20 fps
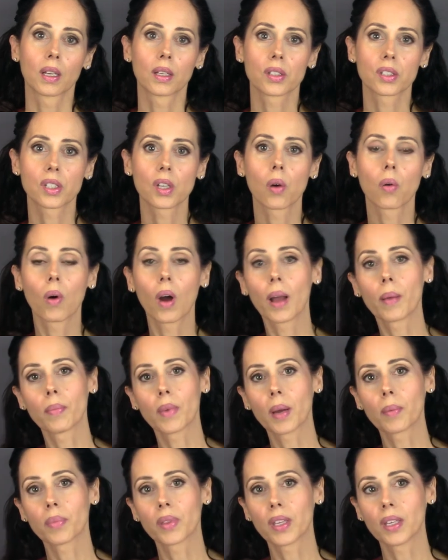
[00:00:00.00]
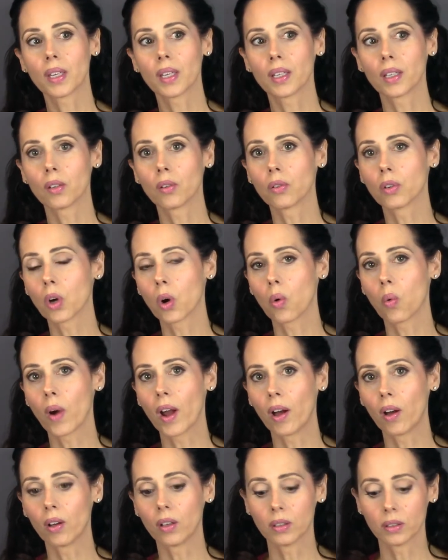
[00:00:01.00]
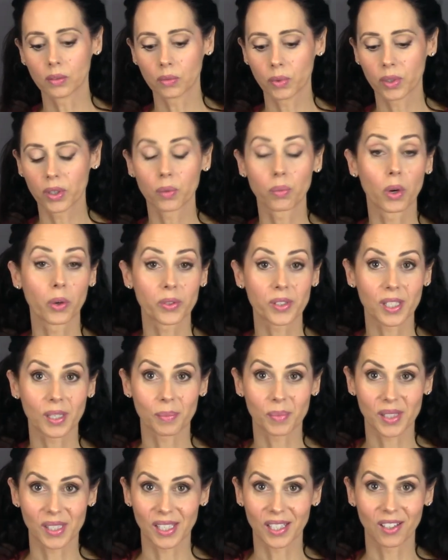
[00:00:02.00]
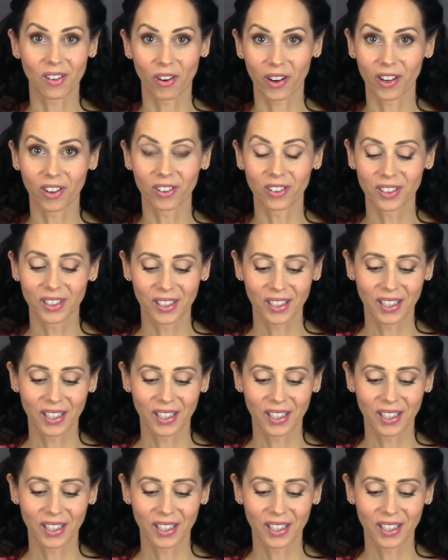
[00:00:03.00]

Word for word: so I'm, I'm thinking it'll go well with the rosehip seed oil.